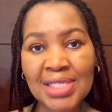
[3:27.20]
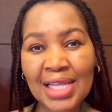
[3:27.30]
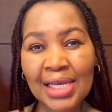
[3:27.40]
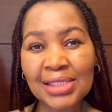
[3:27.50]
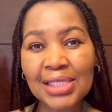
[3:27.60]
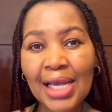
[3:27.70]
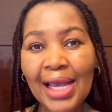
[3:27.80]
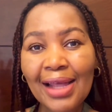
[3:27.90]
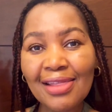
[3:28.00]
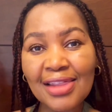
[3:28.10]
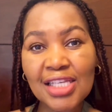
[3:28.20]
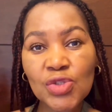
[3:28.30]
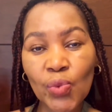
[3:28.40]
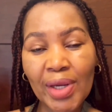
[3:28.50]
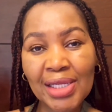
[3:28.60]
that these
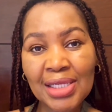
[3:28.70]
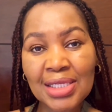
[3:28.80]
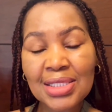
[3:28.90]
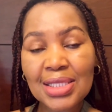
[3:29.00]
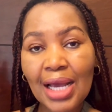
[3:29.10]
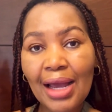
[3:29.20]
weddings,